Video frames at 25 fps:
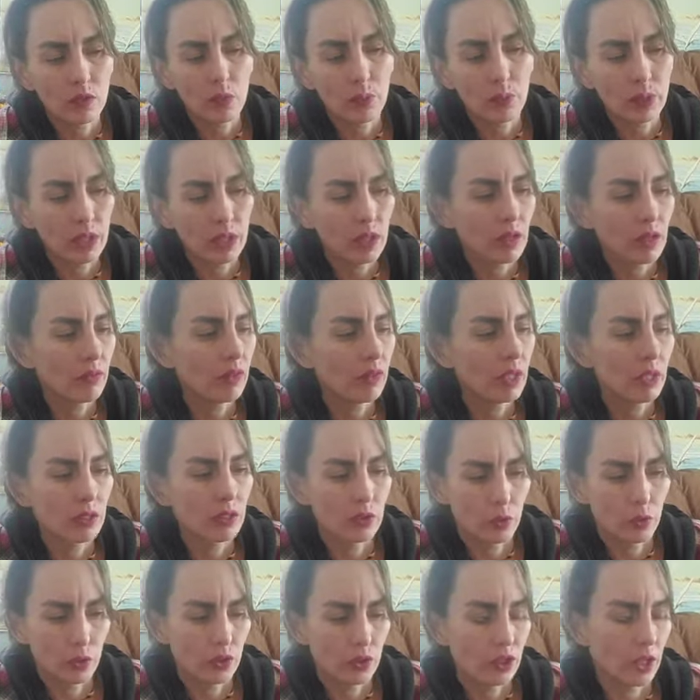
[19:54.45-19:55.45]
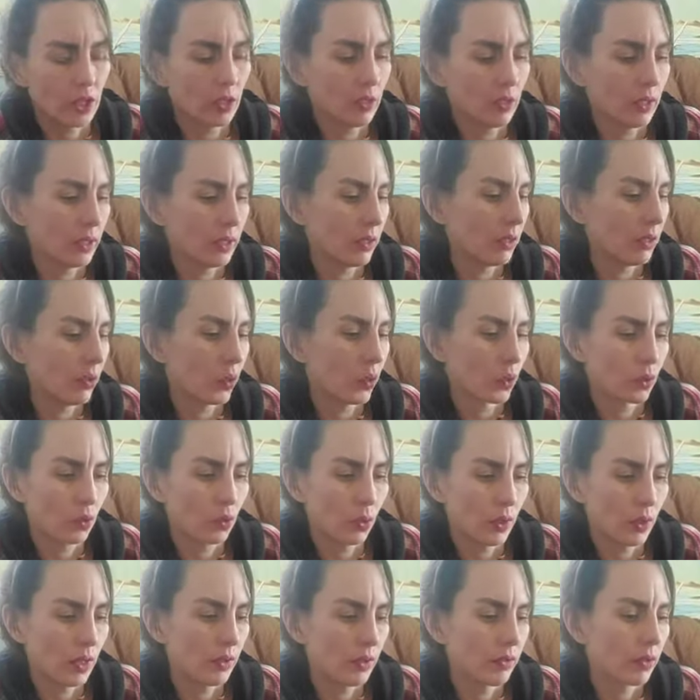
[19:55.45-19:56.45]
being envious or jealous or
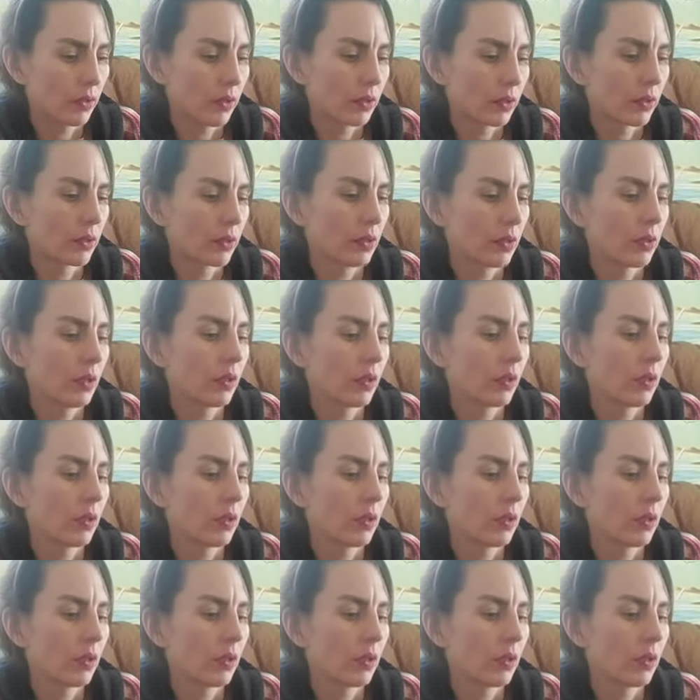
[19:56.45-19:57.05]
whatever,